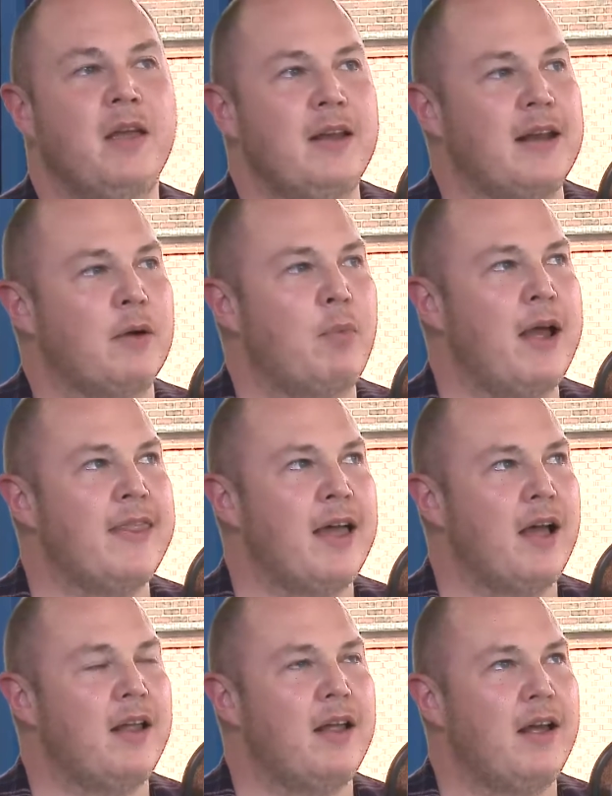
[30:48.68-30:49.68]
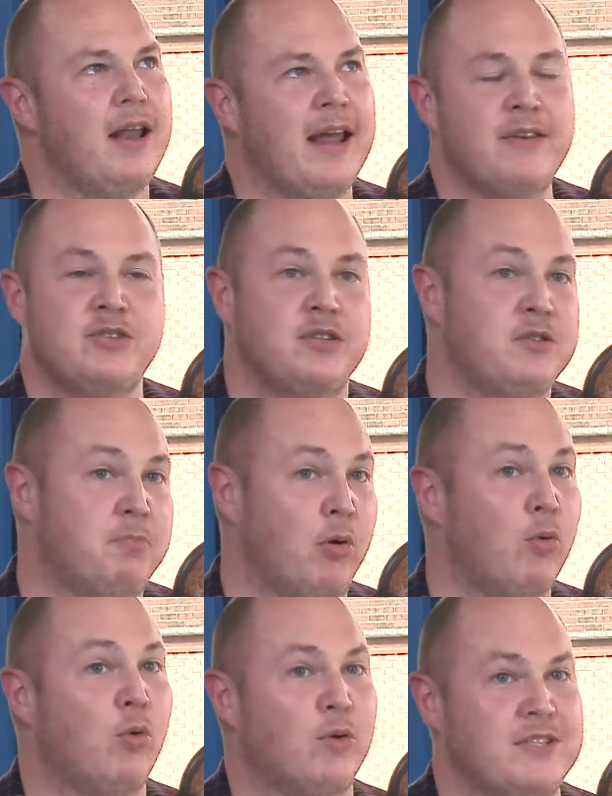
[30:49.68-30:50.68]
Now, where that allows you to
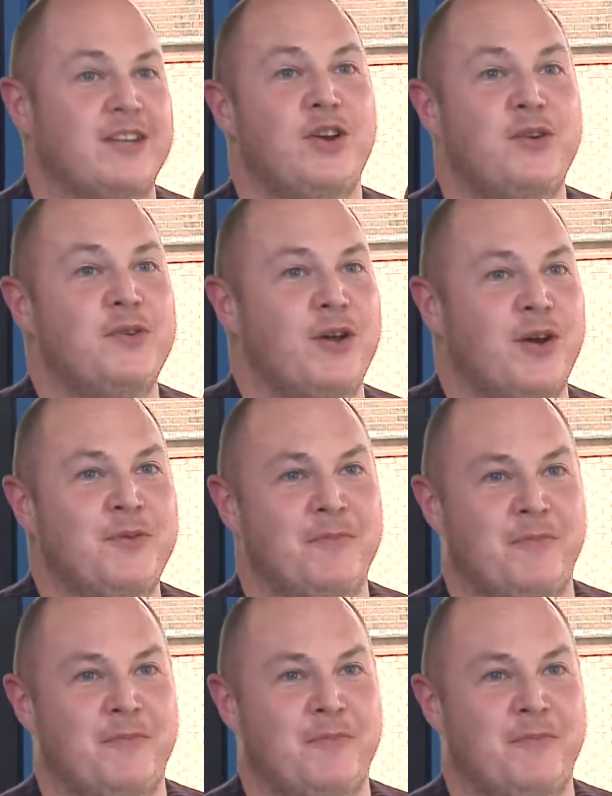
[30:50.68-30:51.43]
port, I don't know.